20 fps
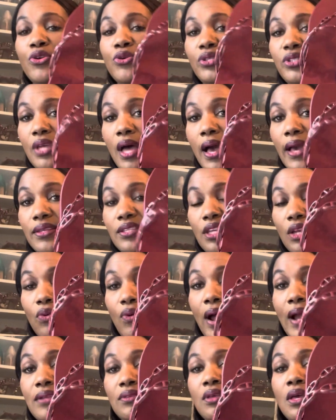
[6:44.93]
on your
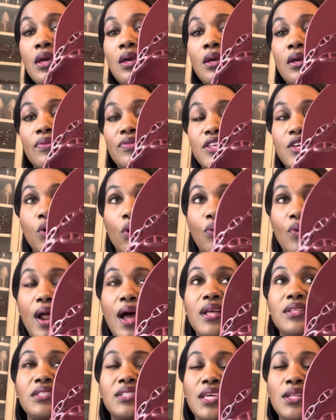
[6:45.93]
sizing, right? The
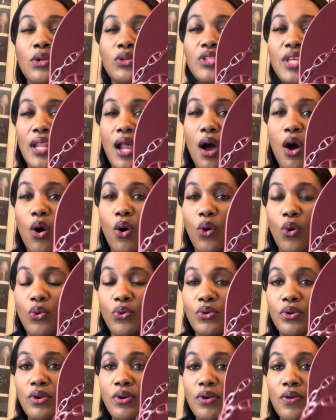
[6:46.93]
Oran sandals that I
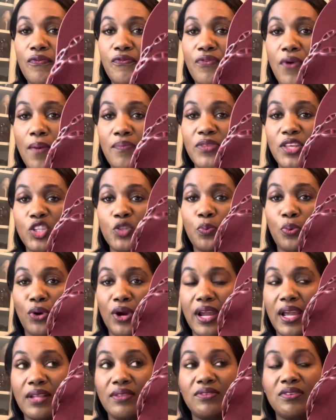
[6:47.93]
own from this
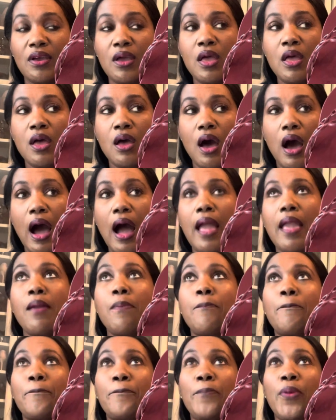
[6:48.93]
brand,
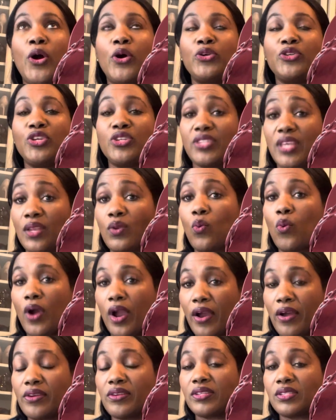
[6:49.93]
I purchased and
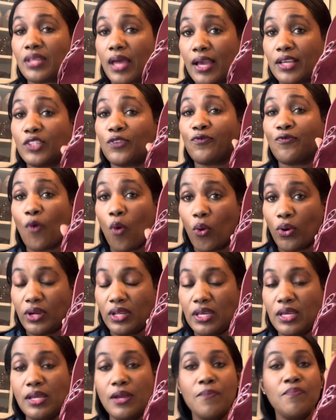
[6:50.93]
wear in the size
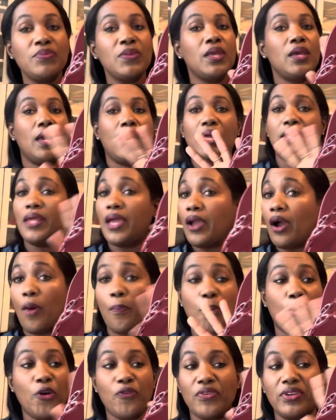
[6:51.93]
40, and they
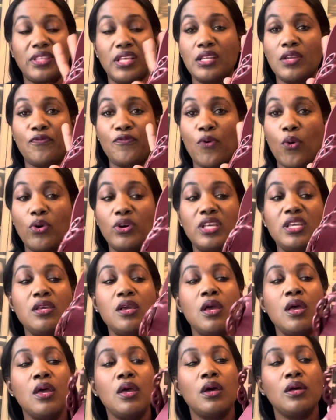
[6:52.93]
are perfect in the
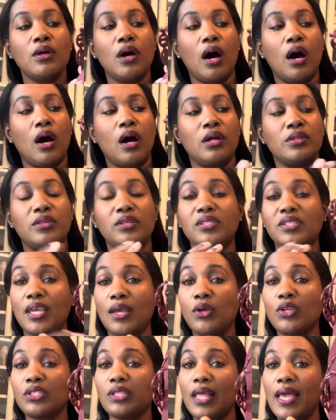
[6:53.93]
40. The
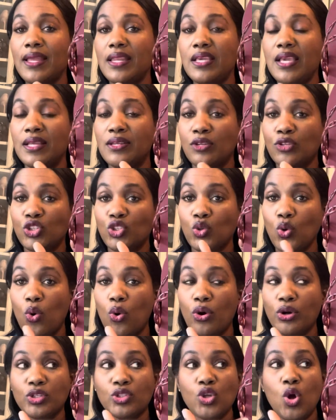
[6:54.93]
sales lady in the
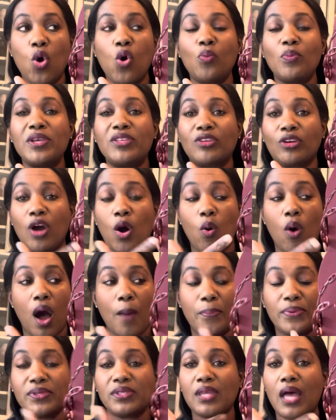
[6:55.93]
store told me to go
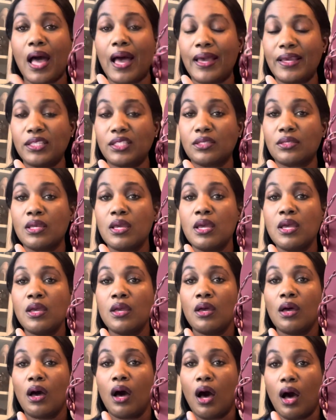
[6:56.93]
up a size
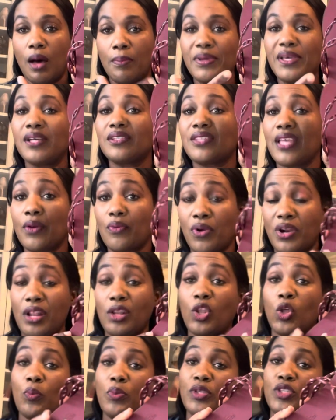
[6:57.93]
because they
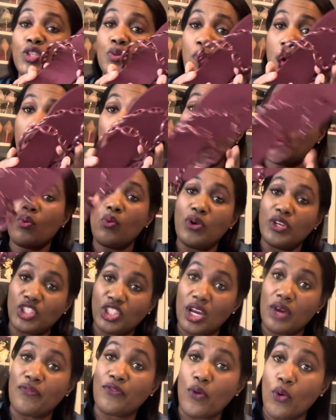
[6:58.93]
run a little bit smaller,
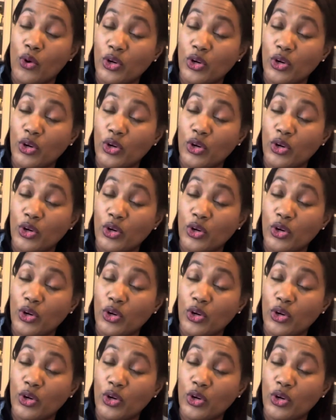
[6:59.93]
which of